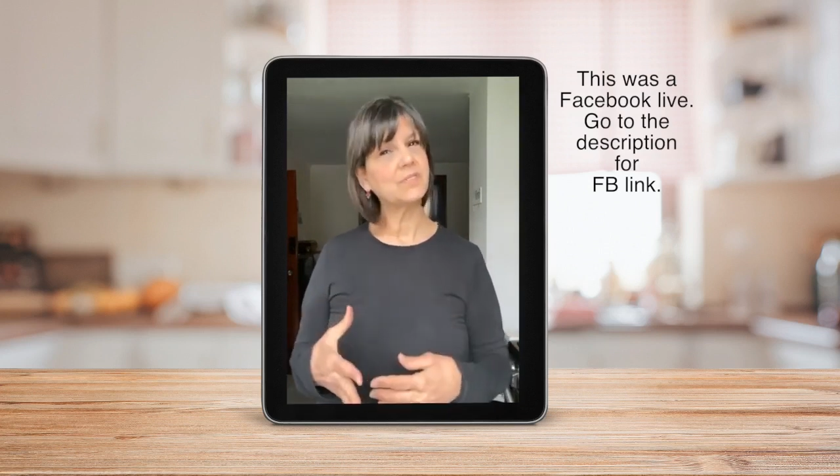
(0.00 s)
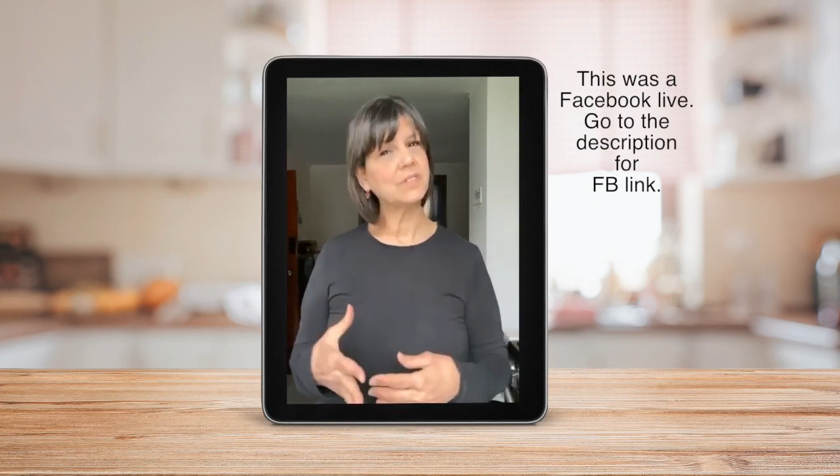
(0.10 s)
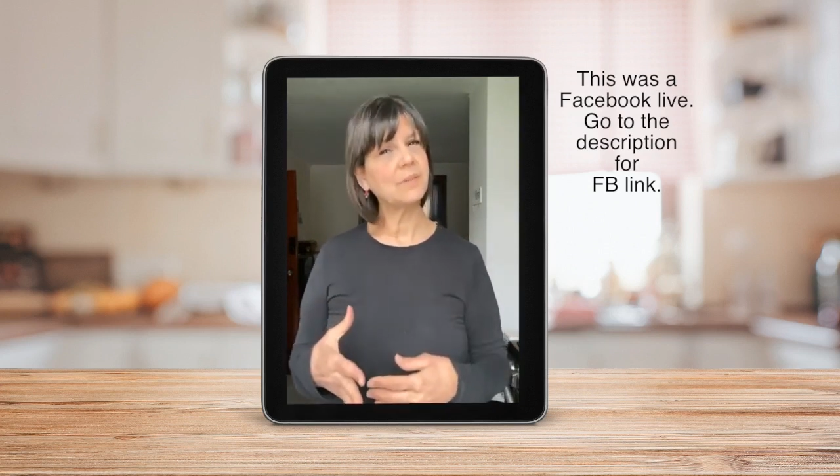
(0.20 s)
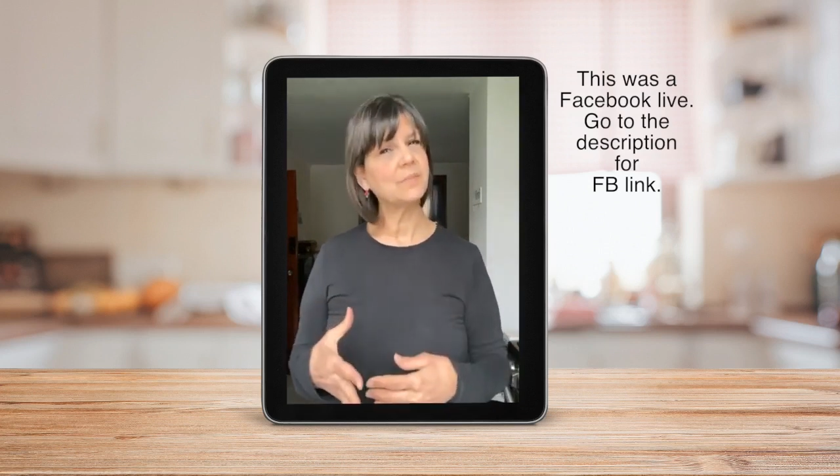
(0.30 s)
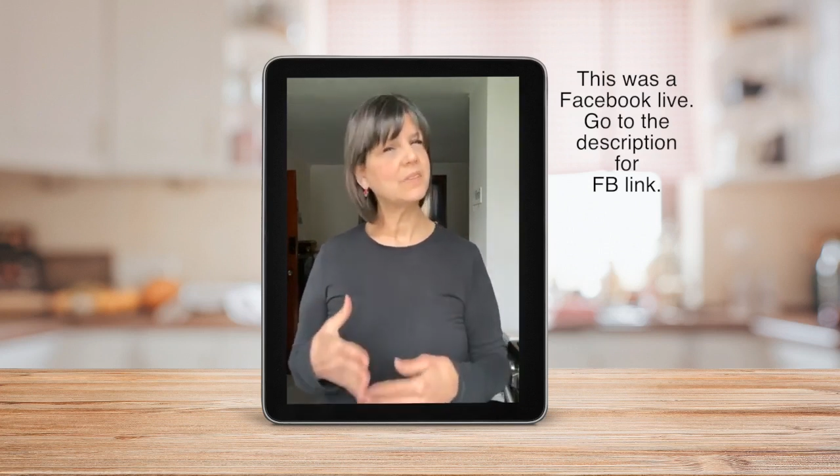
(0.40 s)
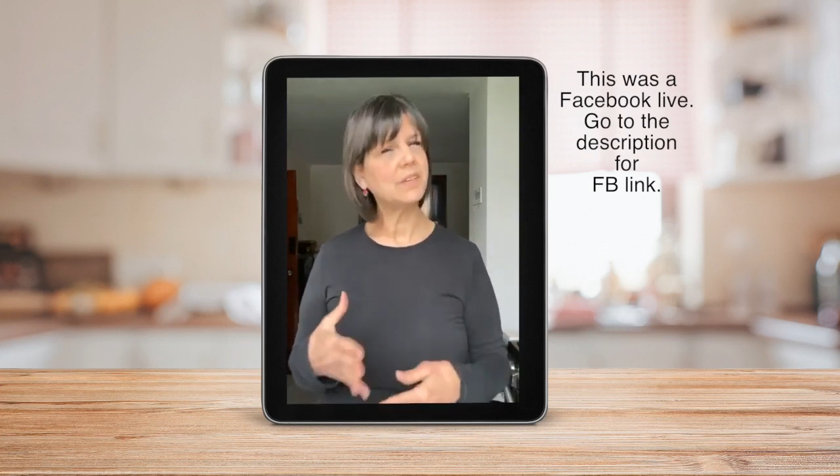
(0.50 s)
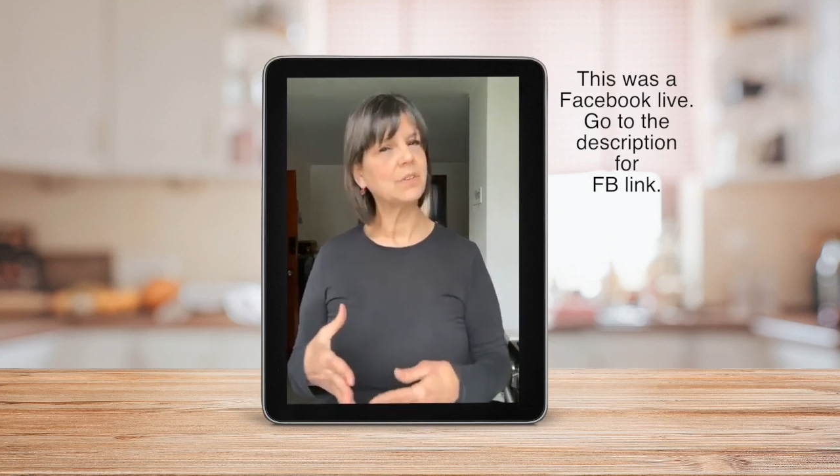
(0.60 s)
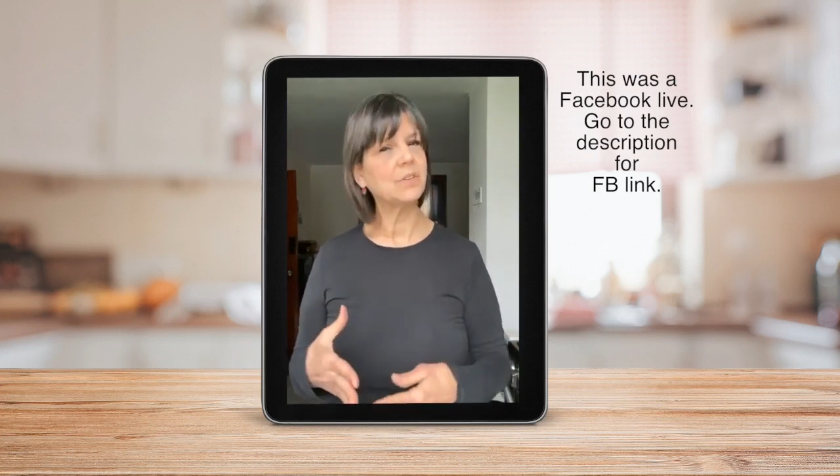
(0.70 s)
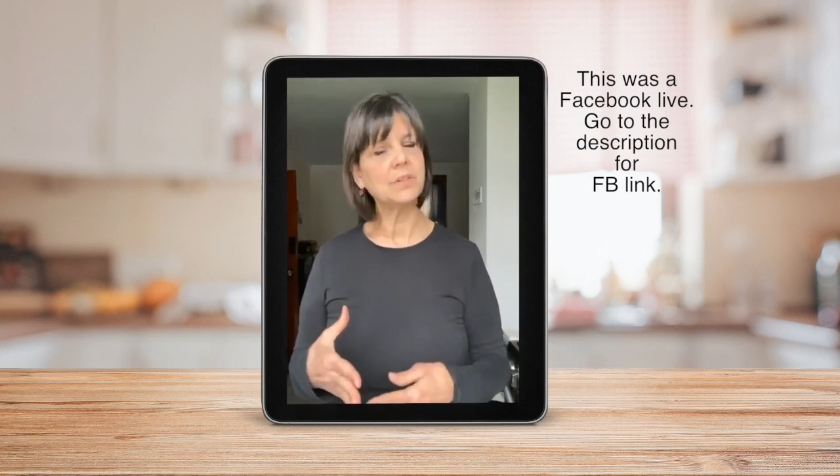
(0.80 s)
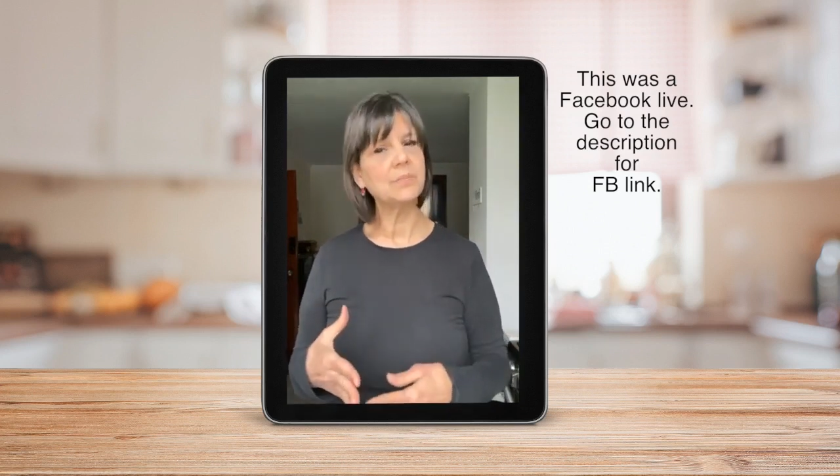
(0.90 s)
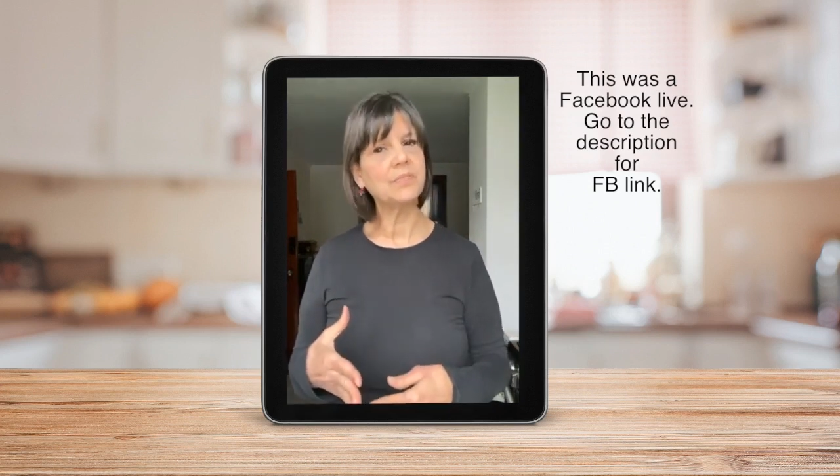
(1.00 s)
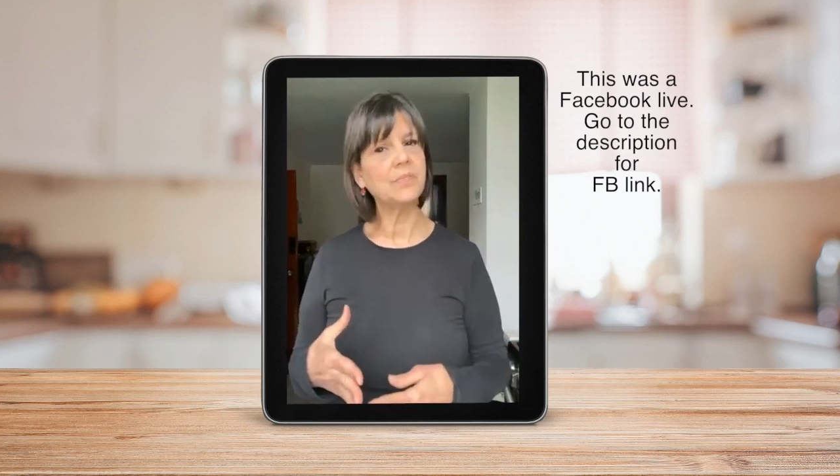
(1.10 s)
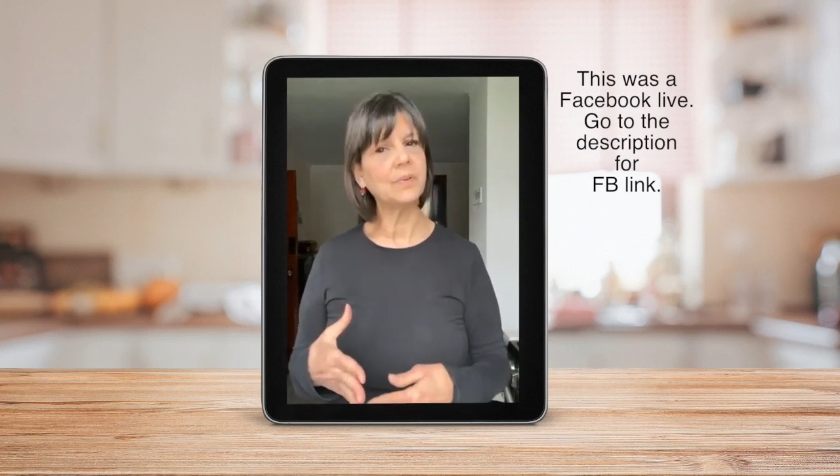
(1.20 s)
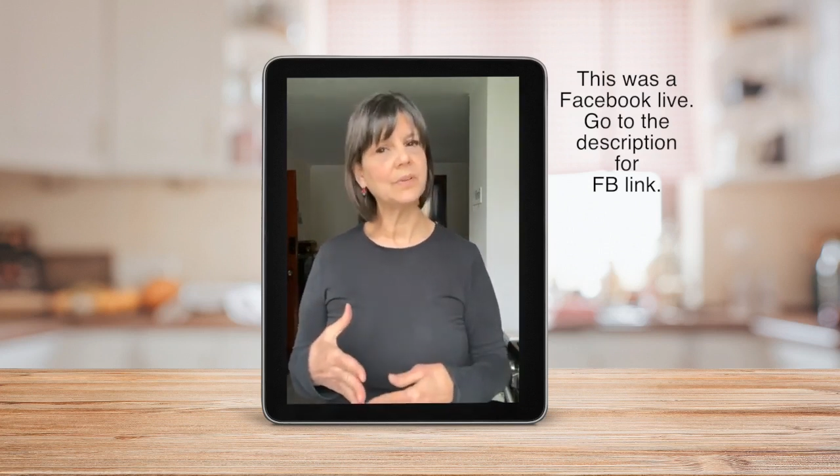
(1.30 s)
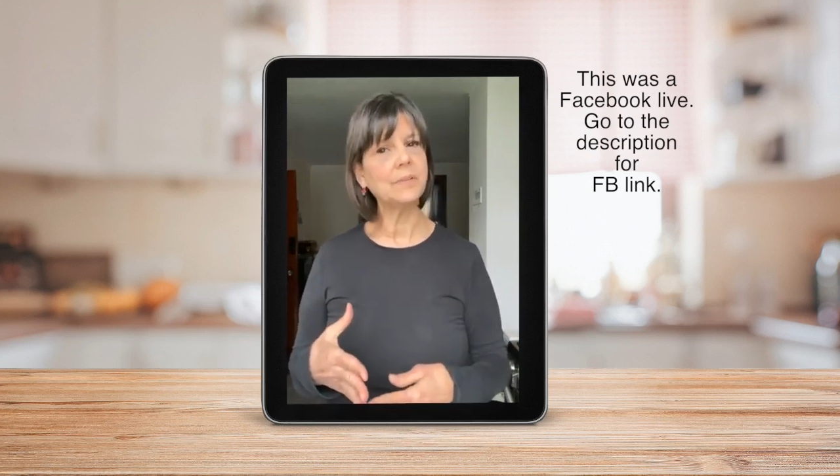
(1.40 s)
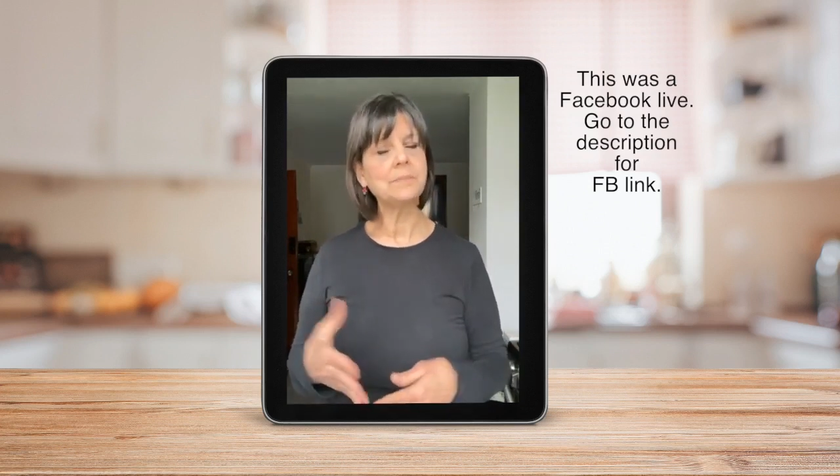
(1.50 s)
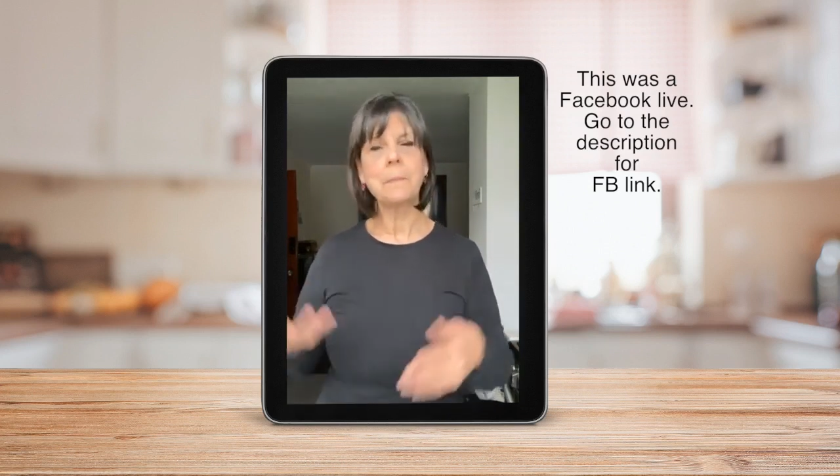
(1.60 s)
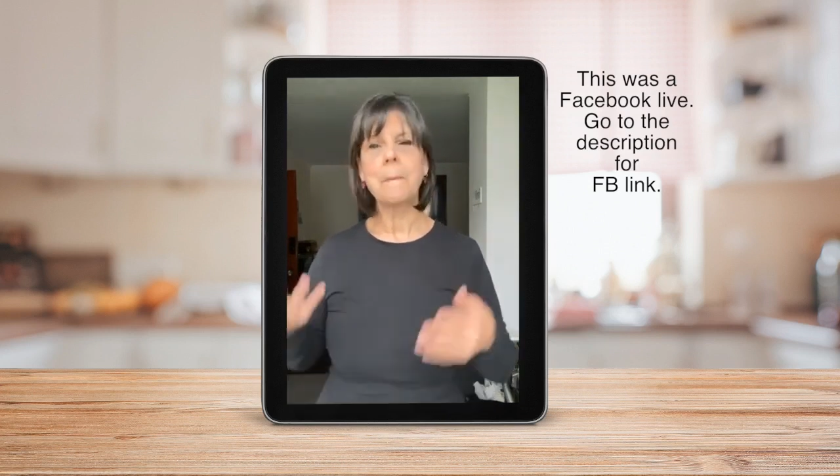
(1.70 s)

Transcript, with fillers: for something that you couldn't before,